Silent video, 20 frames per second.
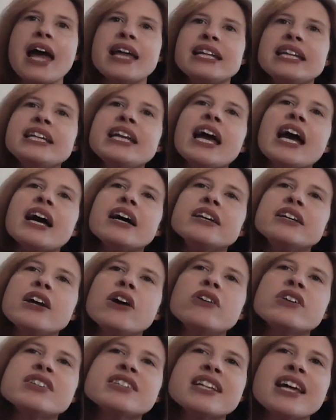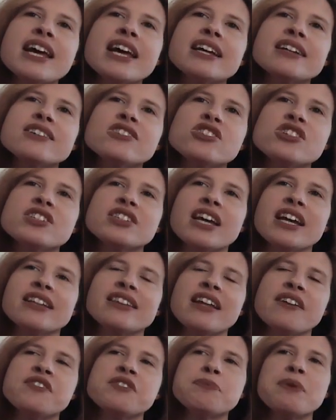And then, yeah, Yona's saying, she's
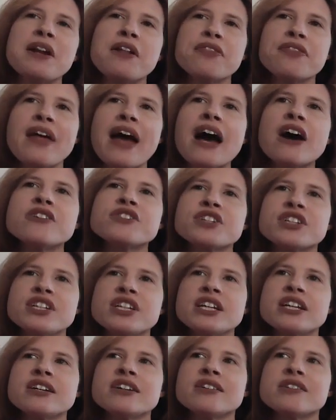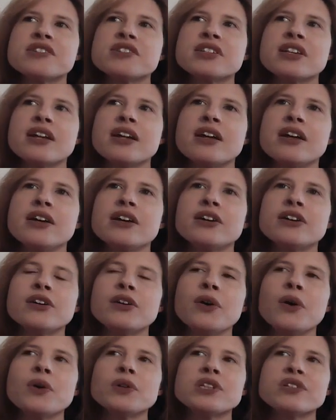like, they've spent a thousand years
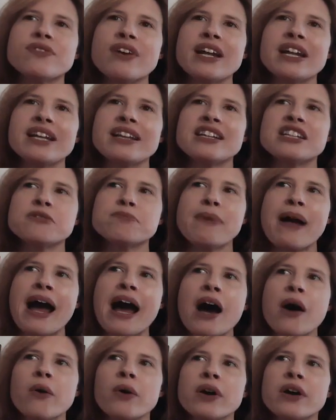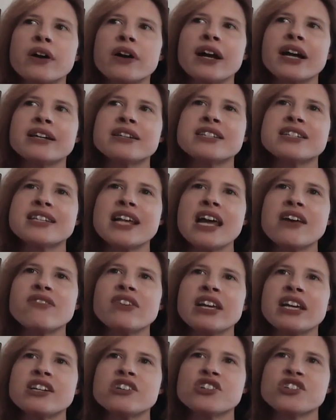cultivating this power and
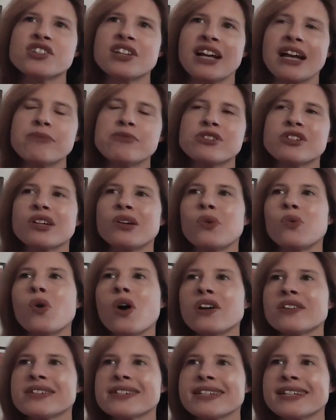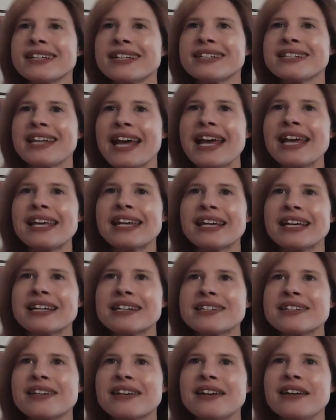saving it. And she's like, I'm just going to waltz in and take
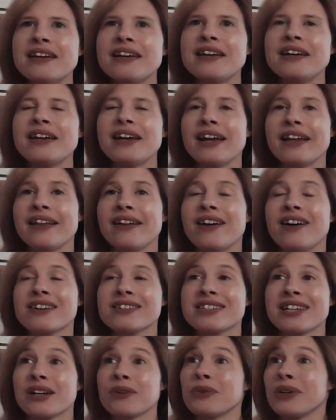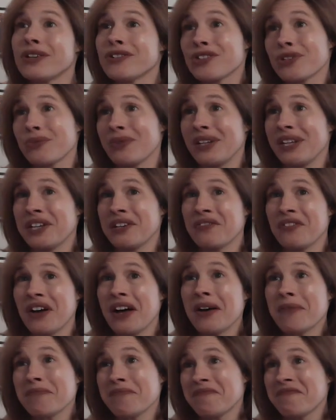it. And then Hak's like, well, should we give
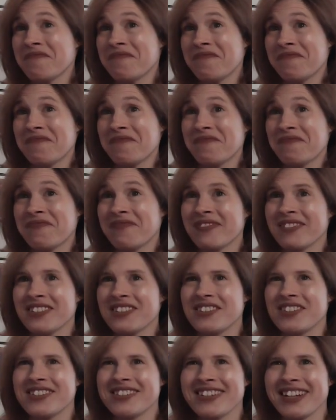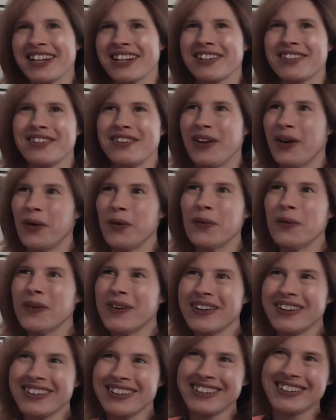up? And she's like, no.